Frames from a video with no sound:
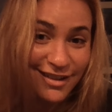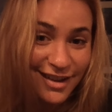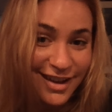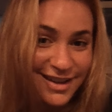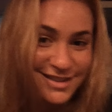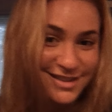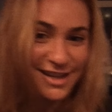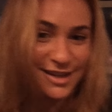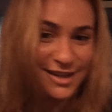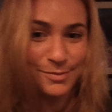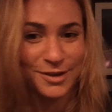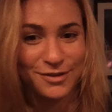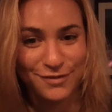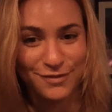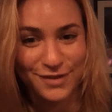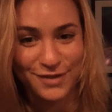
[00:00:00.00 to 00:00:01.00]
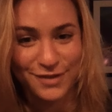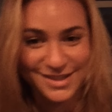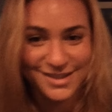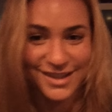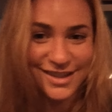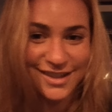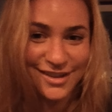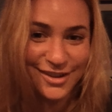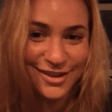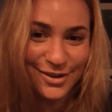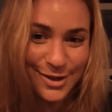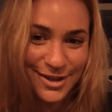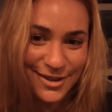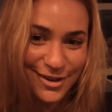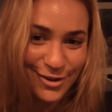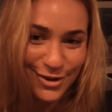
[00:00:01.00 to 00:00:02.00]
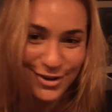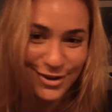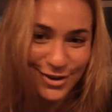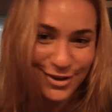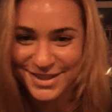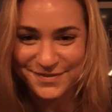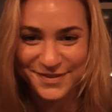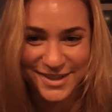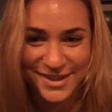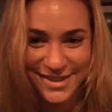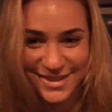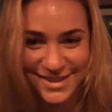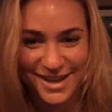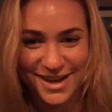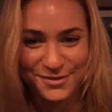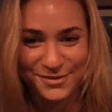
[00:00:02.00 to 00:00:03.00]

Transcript: talking about the VIX, talking about all this fun stuff,